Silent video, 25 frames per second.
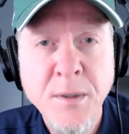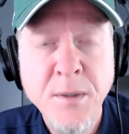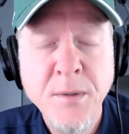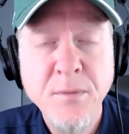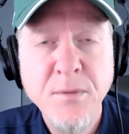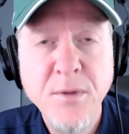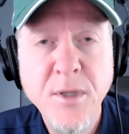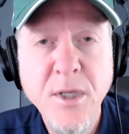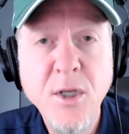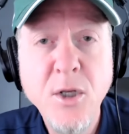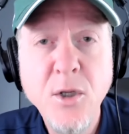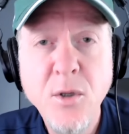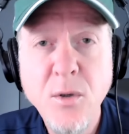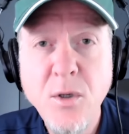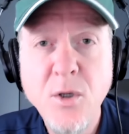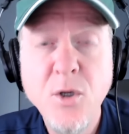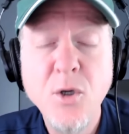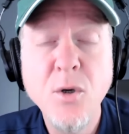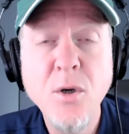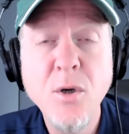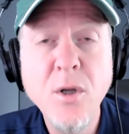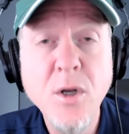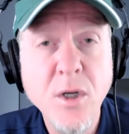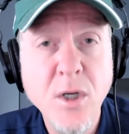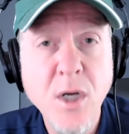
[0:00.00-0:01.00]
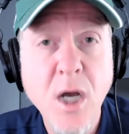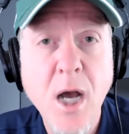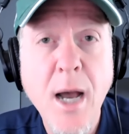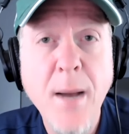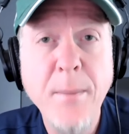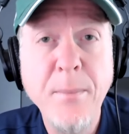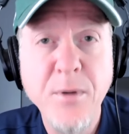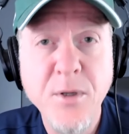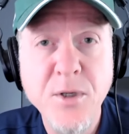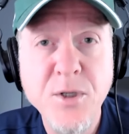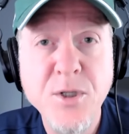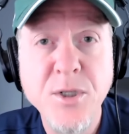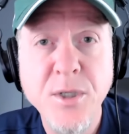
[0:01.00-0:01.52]
then you could
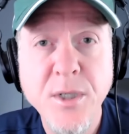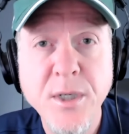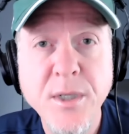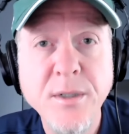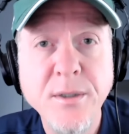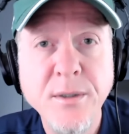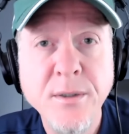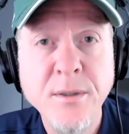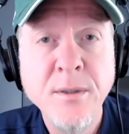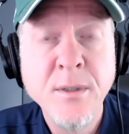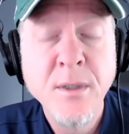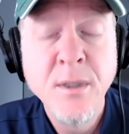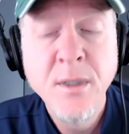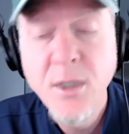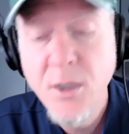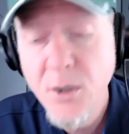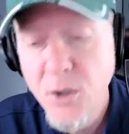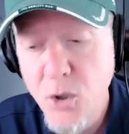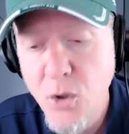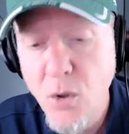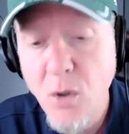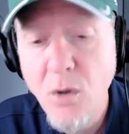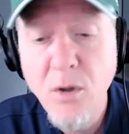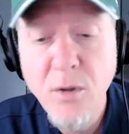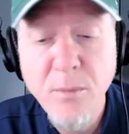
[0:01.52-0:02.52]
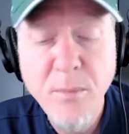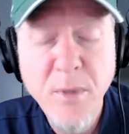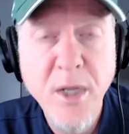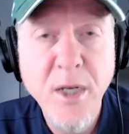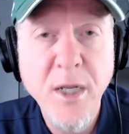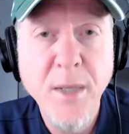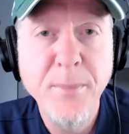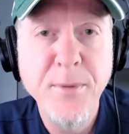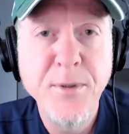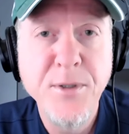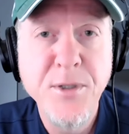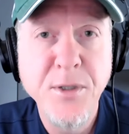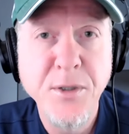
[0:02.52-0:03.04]
accomplish it, control the money
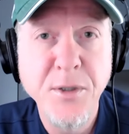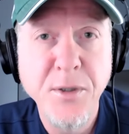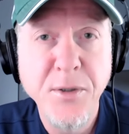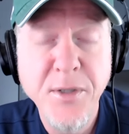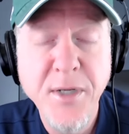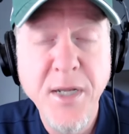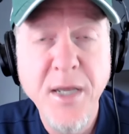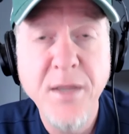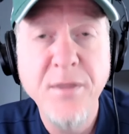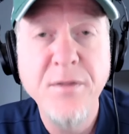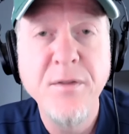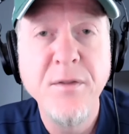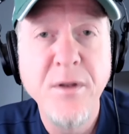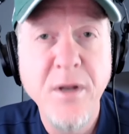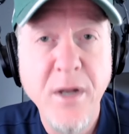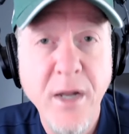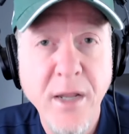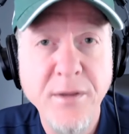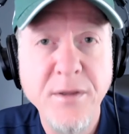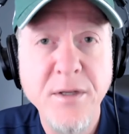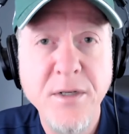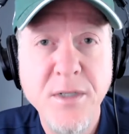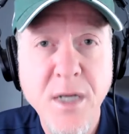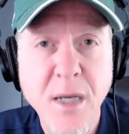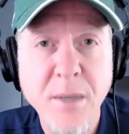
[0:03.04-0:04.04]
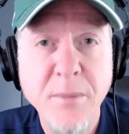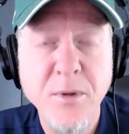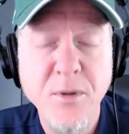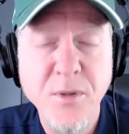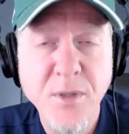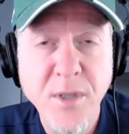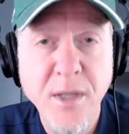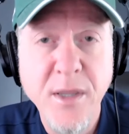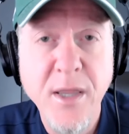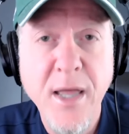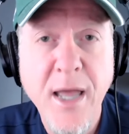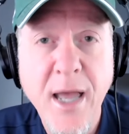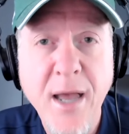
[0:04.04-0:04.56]
up until your death, and then at the time of your
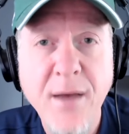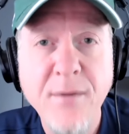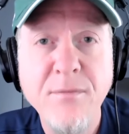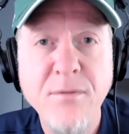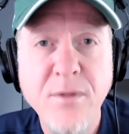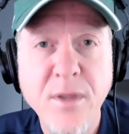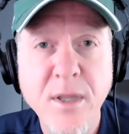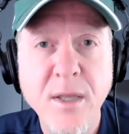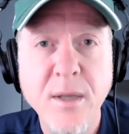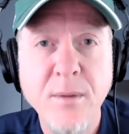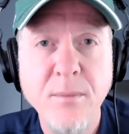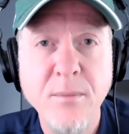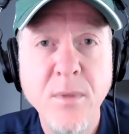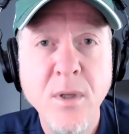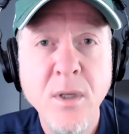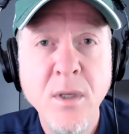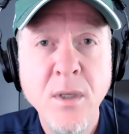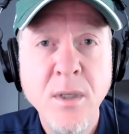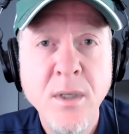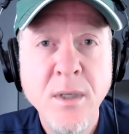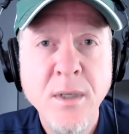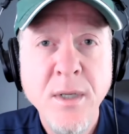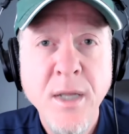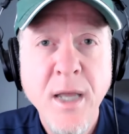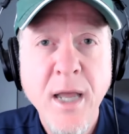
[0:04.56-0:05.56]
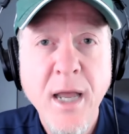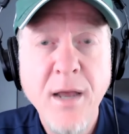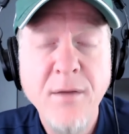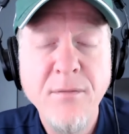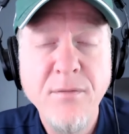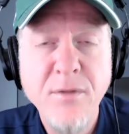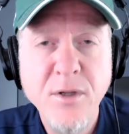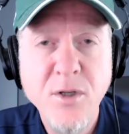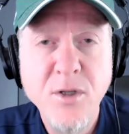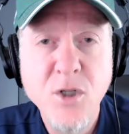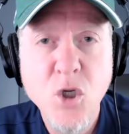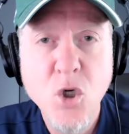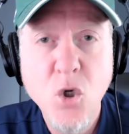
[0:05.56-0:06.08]
death, have them have
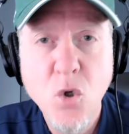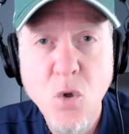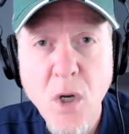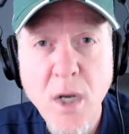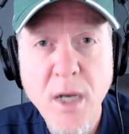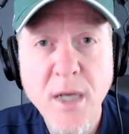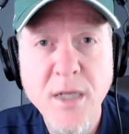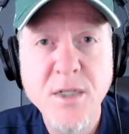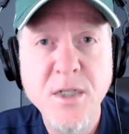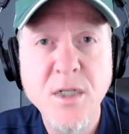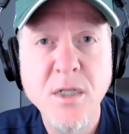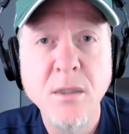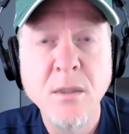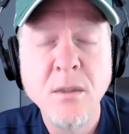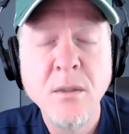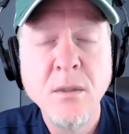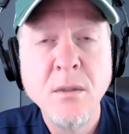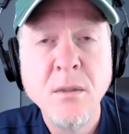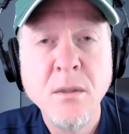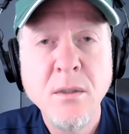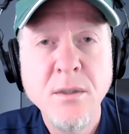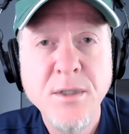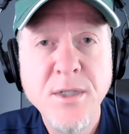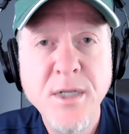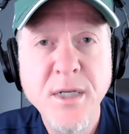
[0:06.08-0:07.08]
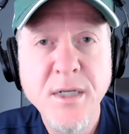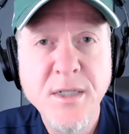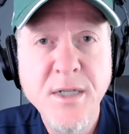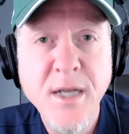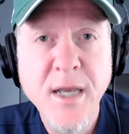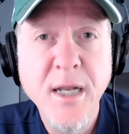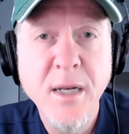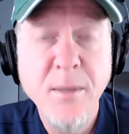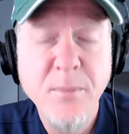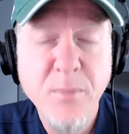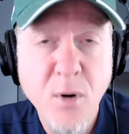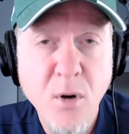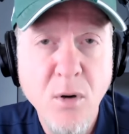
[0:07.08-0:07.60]
the trust dictate
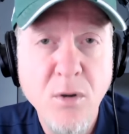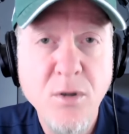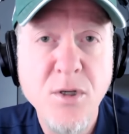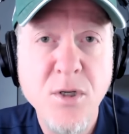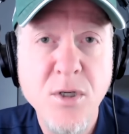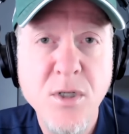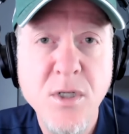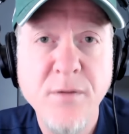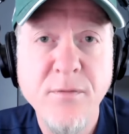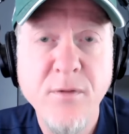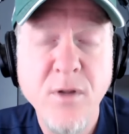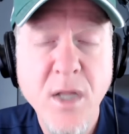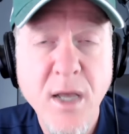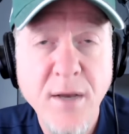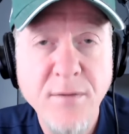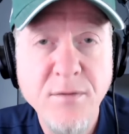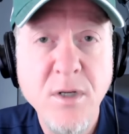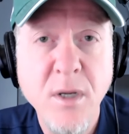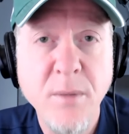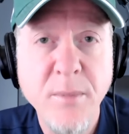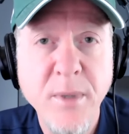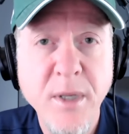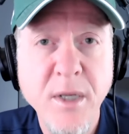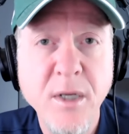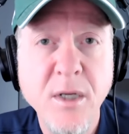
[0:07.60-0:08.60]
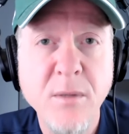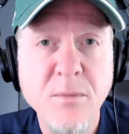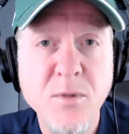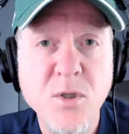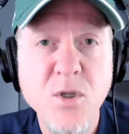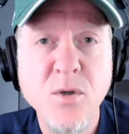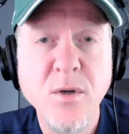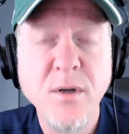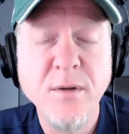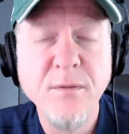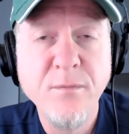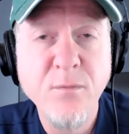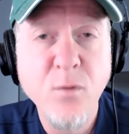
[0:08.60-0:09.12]
a purchase of a lifetime income
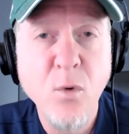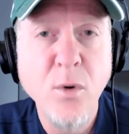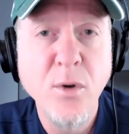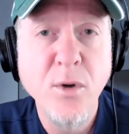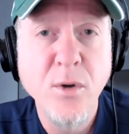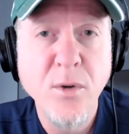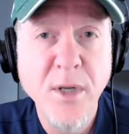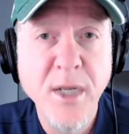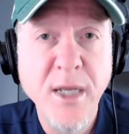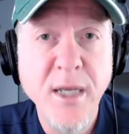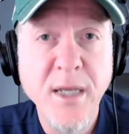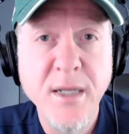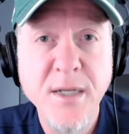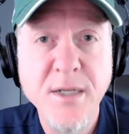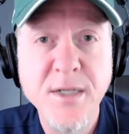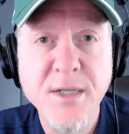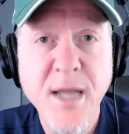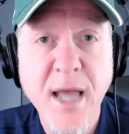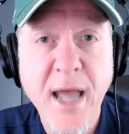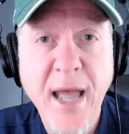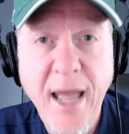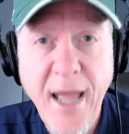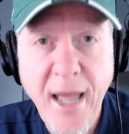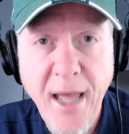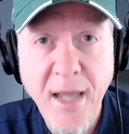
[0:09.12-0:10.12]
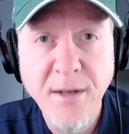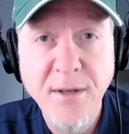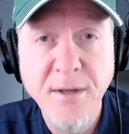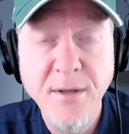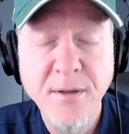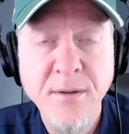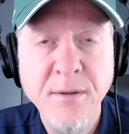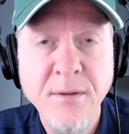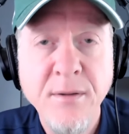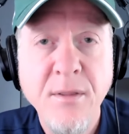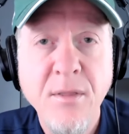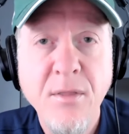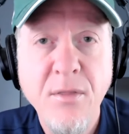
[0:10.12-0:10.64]
stream for your kids at
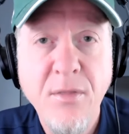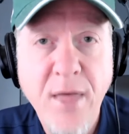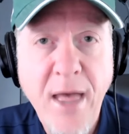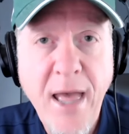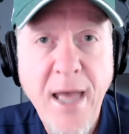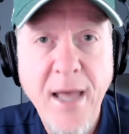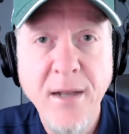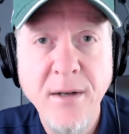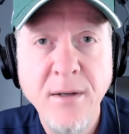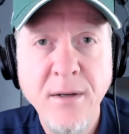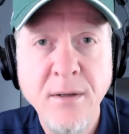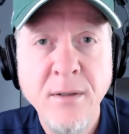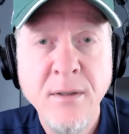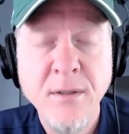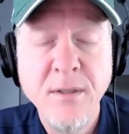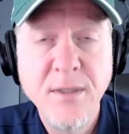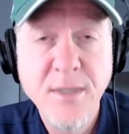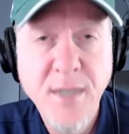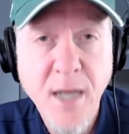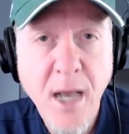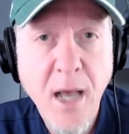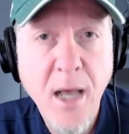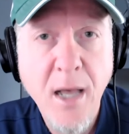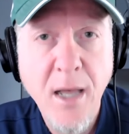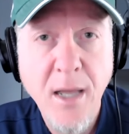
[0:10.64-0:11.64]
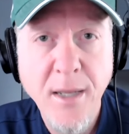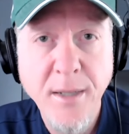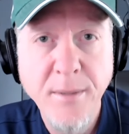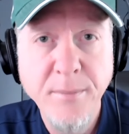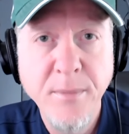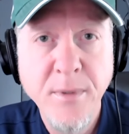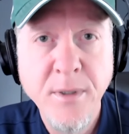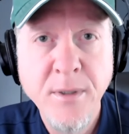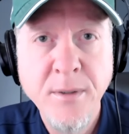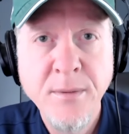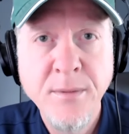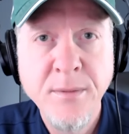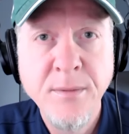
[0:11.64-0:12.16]
that time.
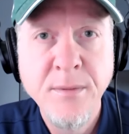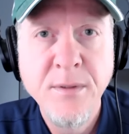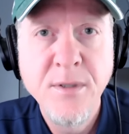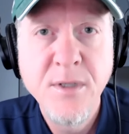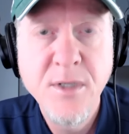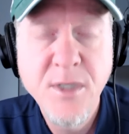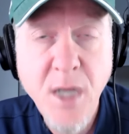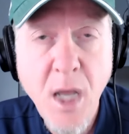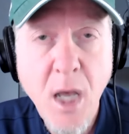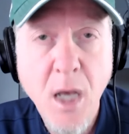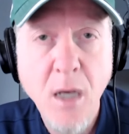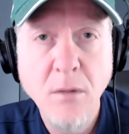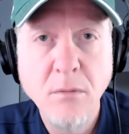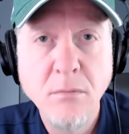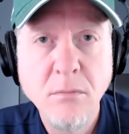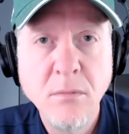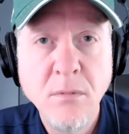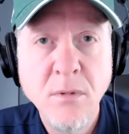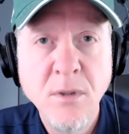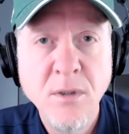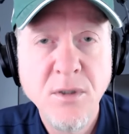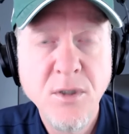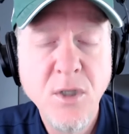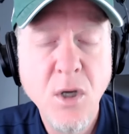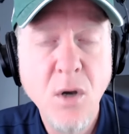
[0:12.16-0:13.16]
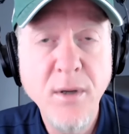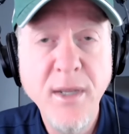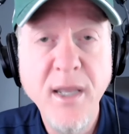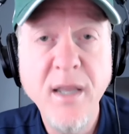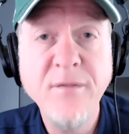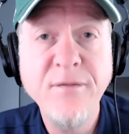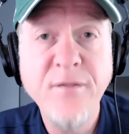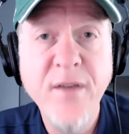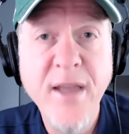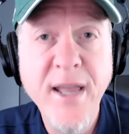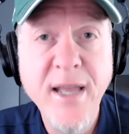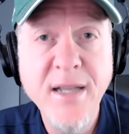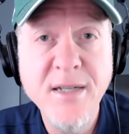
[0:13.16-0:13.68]
So don't get
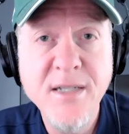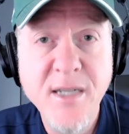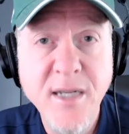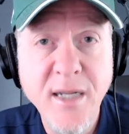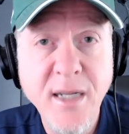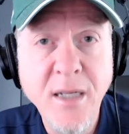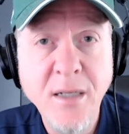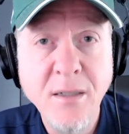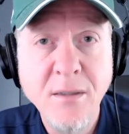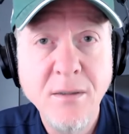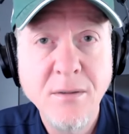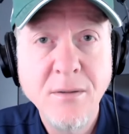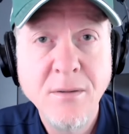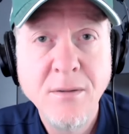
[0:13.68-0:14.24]
fancy.